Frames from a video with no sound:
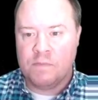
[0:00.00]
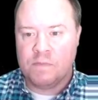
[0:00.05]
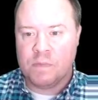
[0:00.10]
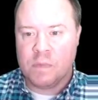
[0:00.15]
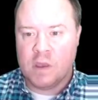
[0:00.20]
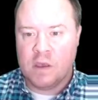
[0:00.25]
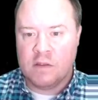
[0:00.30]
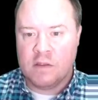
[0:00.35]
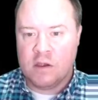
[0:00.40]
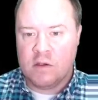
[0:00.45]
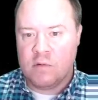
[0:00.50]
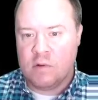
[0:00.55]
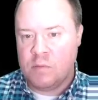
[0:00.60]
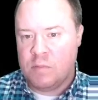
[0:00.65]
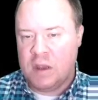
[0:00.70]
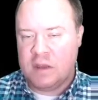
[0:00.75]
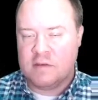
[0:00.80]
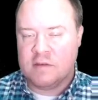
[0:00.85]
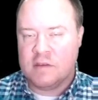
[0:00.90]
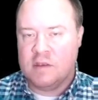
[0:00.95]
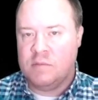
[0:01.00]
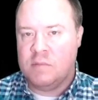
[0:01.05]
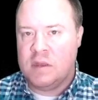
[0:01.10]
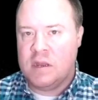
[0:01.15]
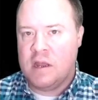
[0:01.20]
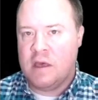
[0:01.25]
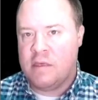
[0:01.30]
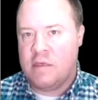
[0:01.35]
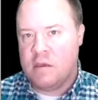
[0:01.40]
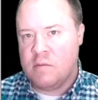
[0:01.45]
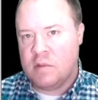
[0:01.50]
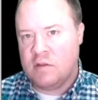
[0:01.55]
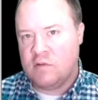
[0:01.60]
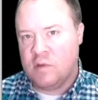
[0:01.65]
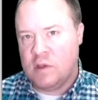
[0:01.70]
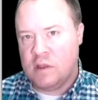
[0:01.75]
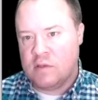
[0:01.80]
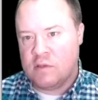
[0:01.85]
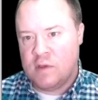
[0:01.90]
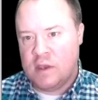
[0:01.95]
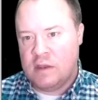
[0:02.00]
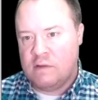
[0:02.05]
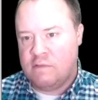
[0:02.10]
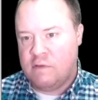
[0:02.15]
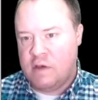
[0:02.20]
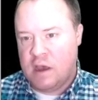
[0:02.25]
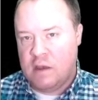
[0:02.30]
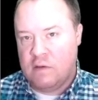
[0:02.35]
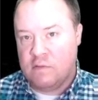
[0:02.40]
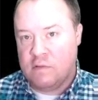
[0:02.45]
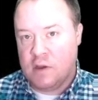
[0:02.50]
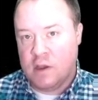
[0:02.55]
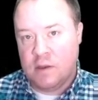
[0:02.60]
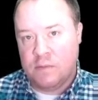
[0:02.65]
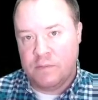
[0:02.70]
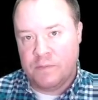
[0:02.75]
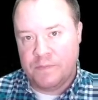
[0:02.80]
there would basically be nothing between 3 and 5, right?